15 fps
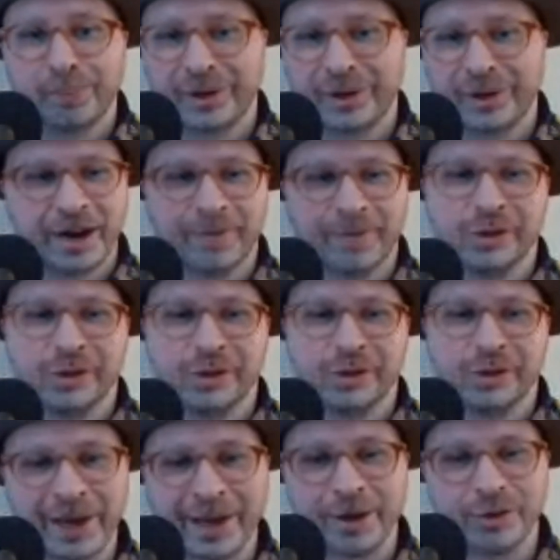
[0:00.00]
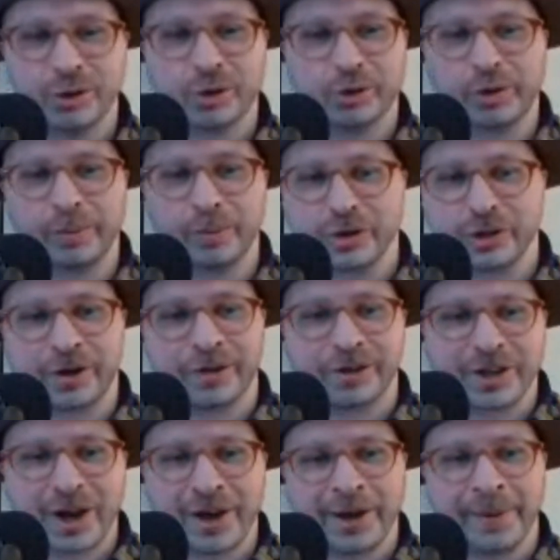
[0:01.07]
But again, if it's only paying out
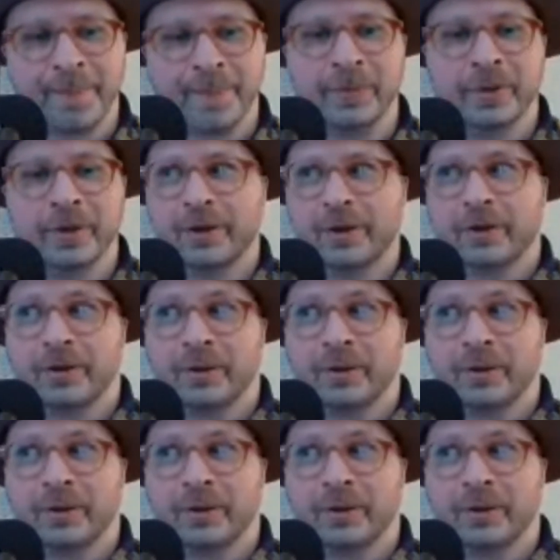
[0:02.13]
2-3% of the time,